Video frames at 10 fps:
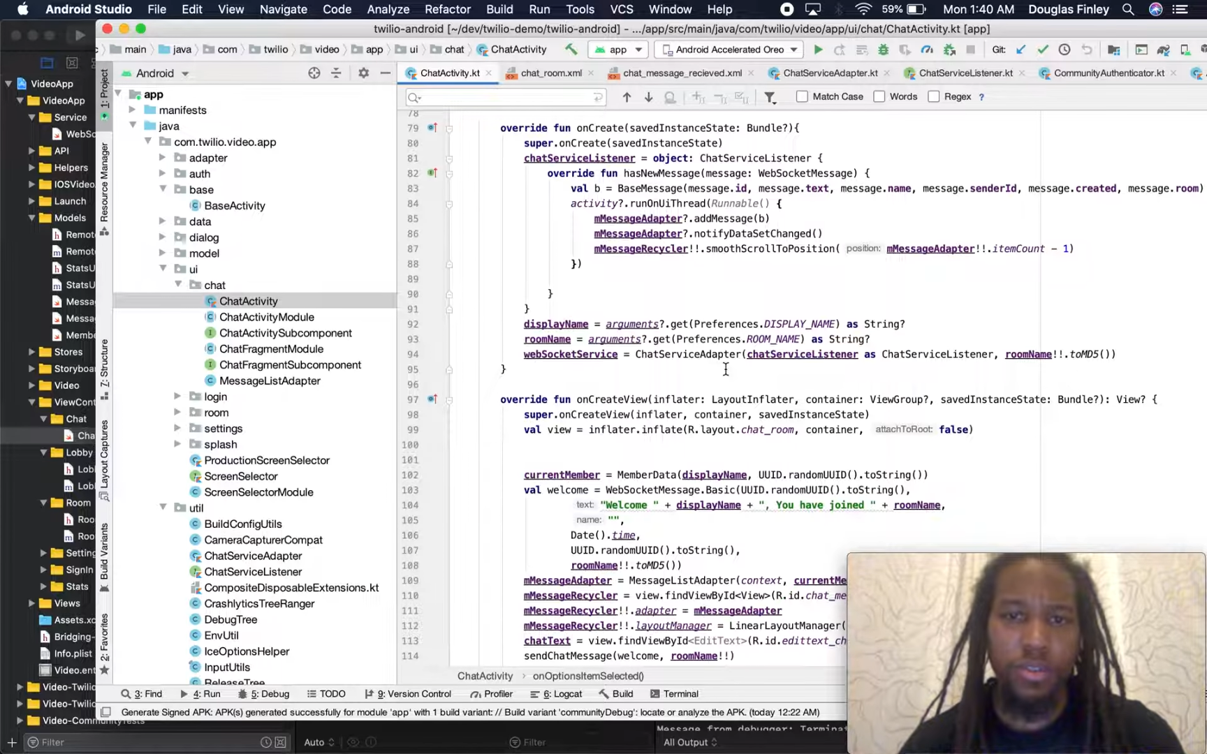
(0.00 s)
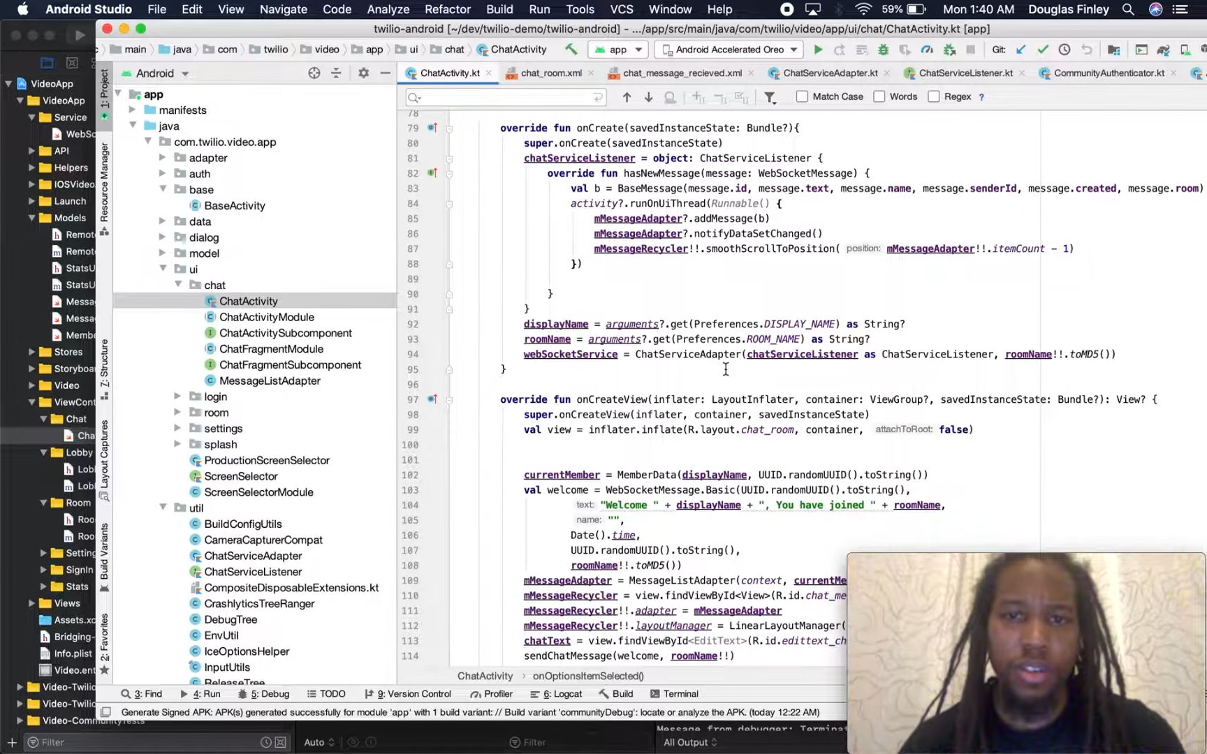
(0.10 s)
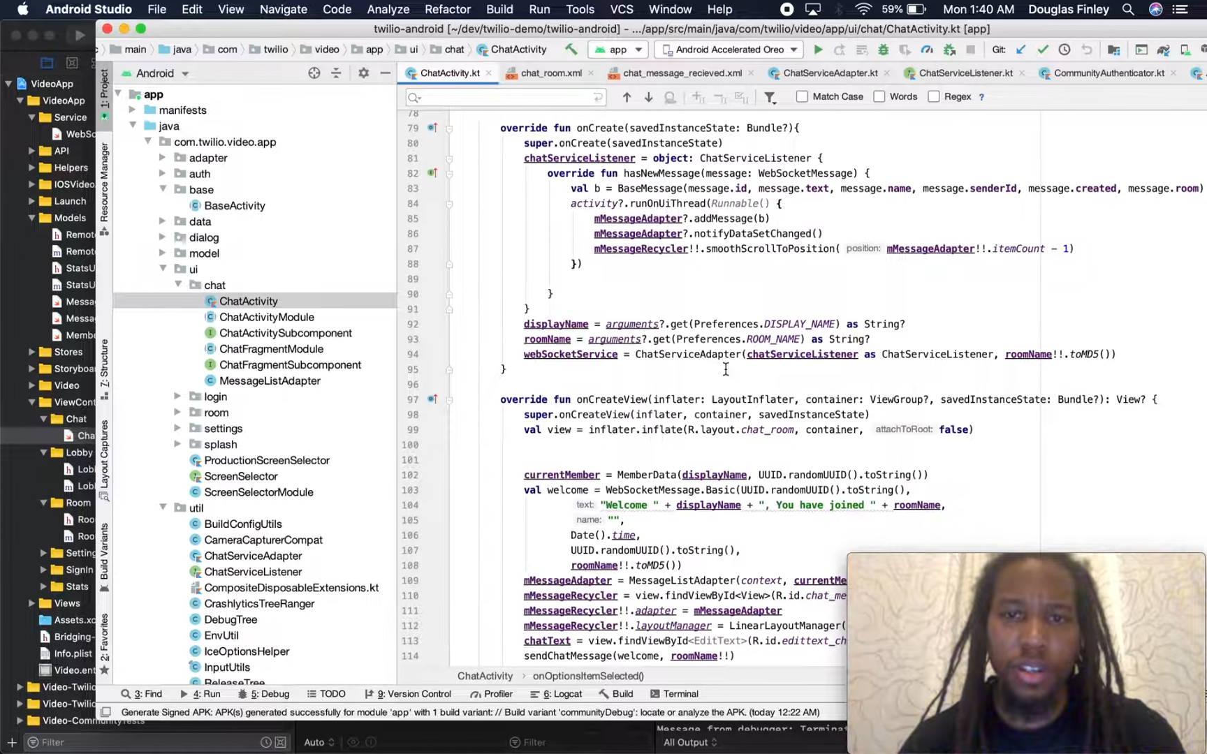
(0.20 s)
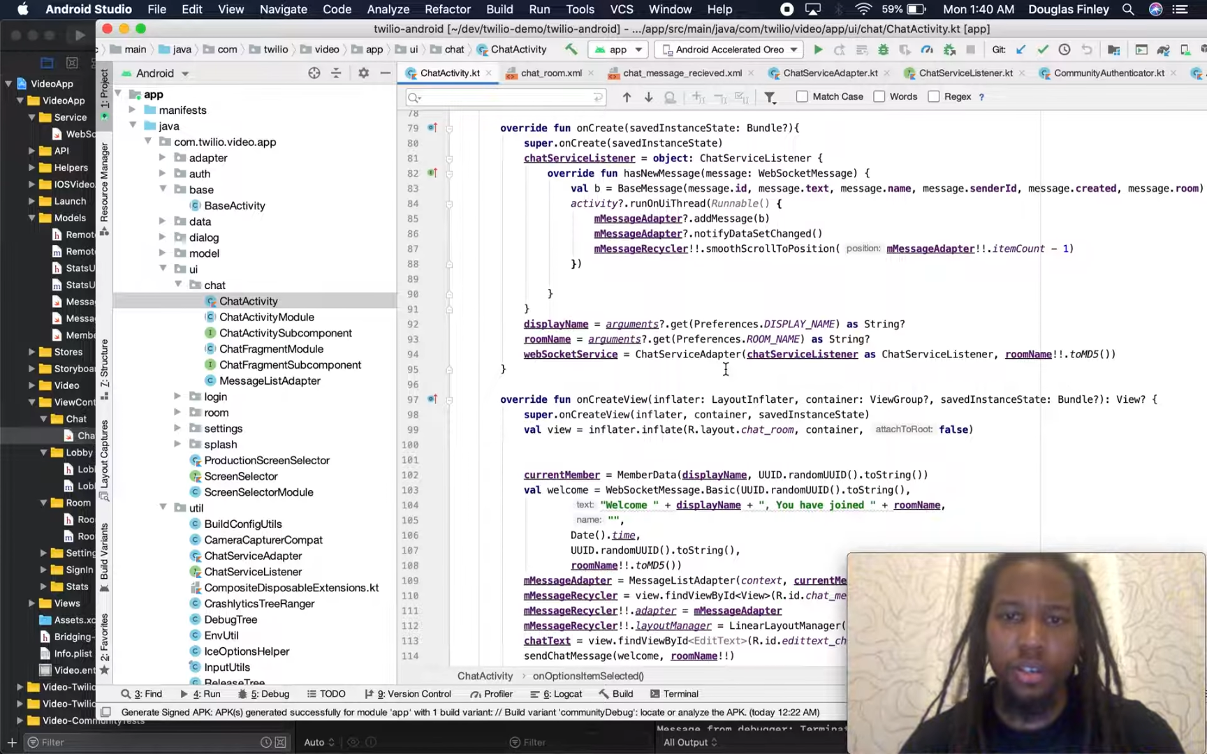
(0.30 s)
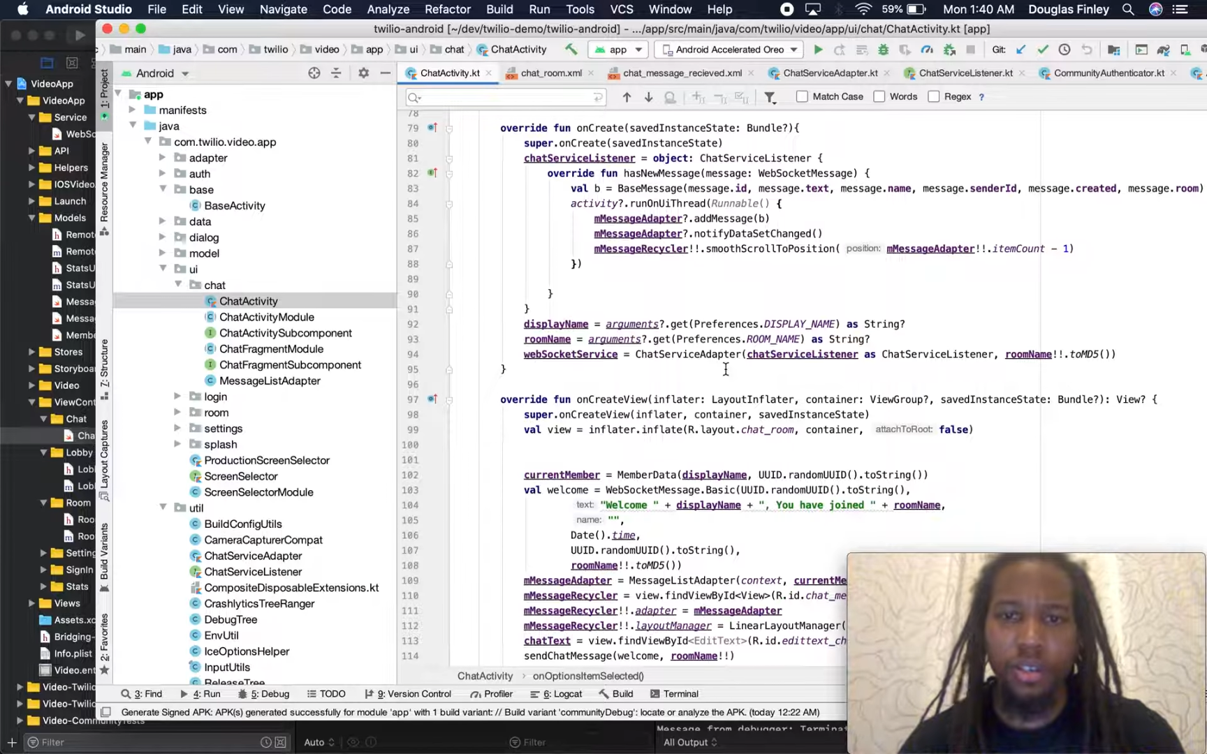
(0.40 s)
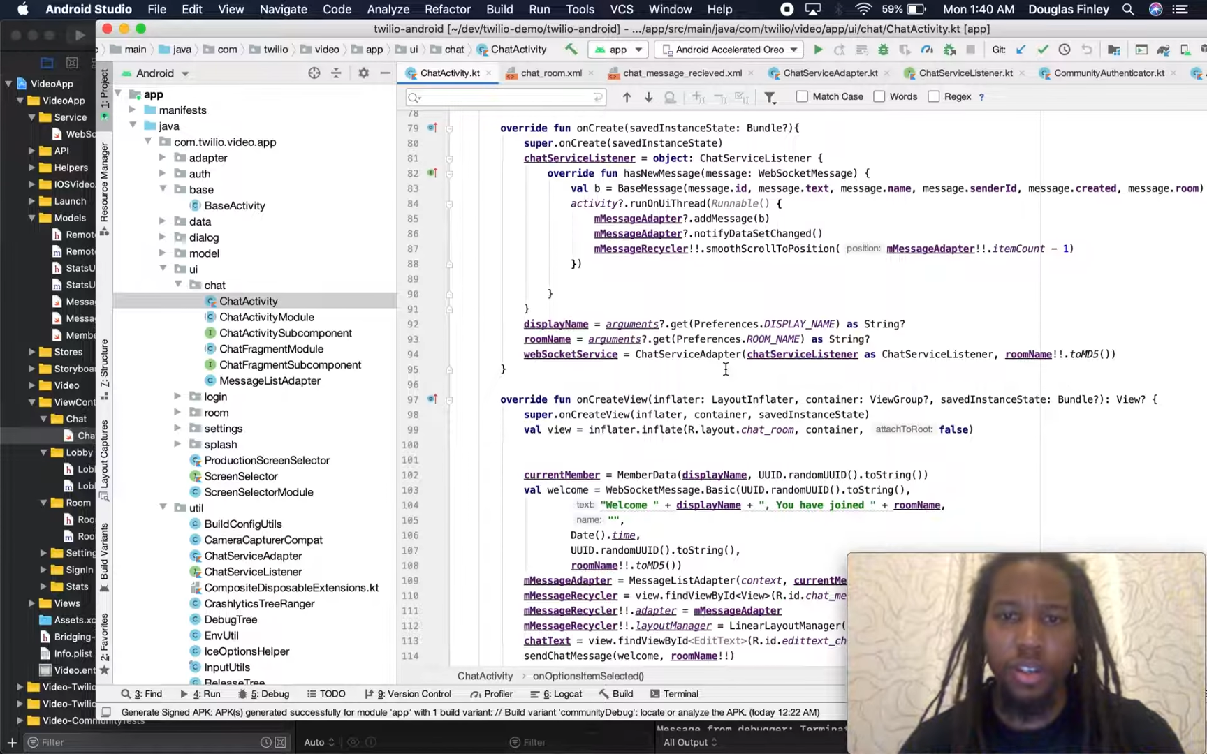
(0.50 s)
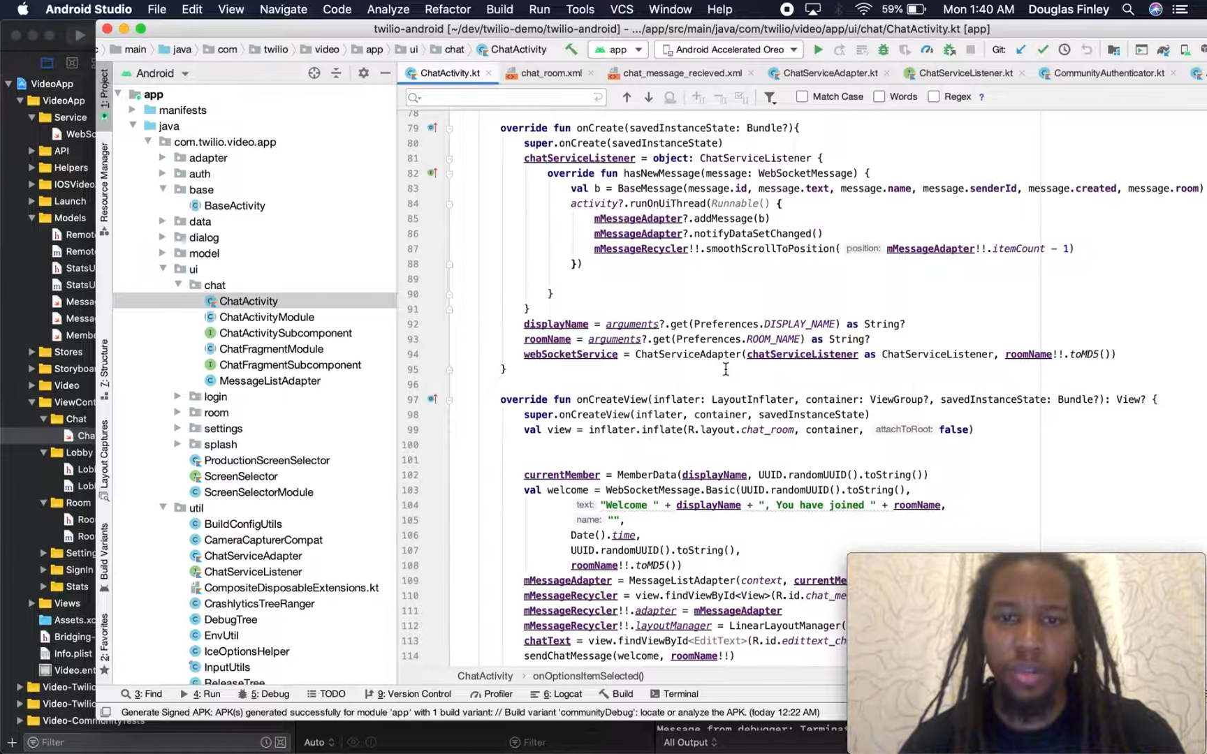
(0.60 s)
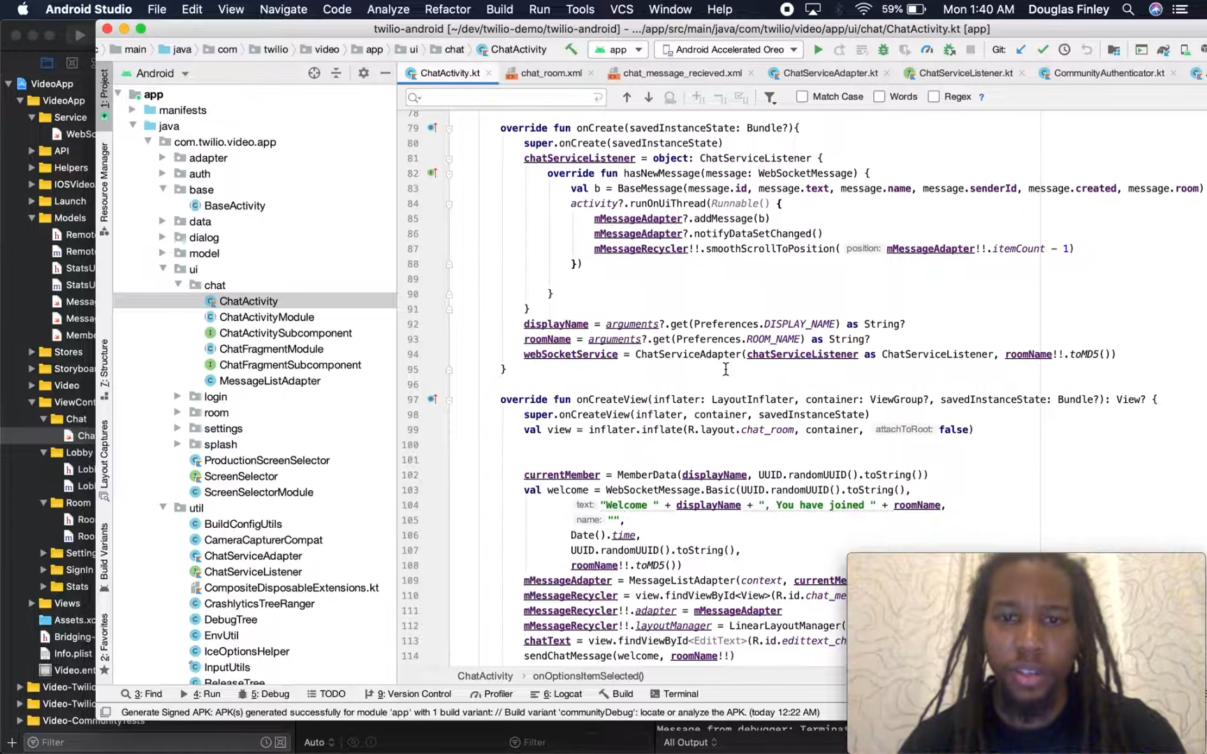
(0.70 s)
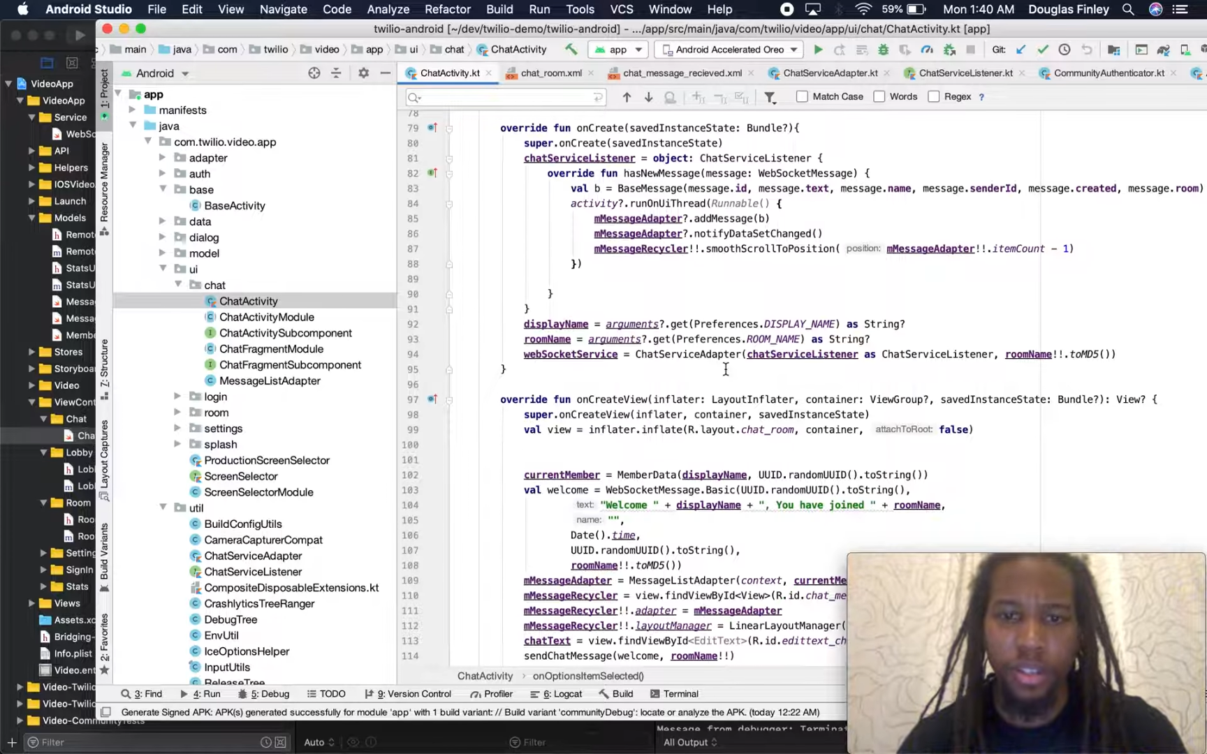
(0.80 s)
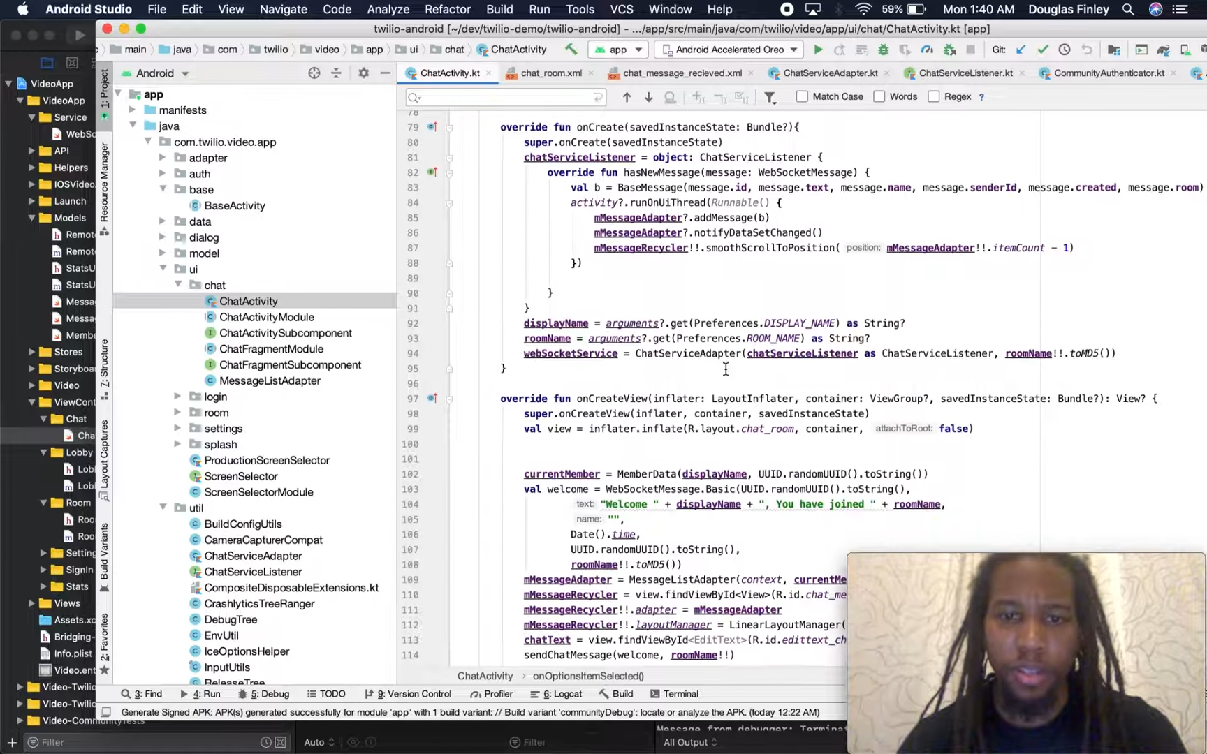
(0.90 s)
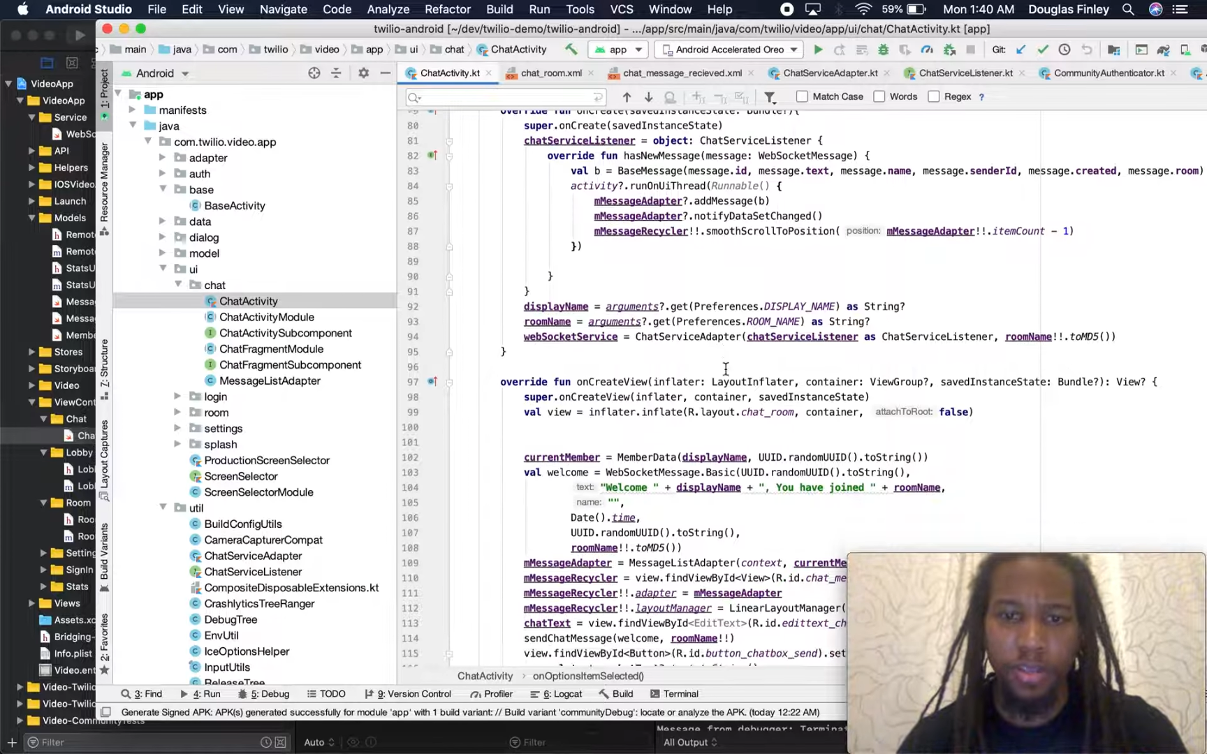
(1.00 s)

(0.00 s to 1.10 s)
is always up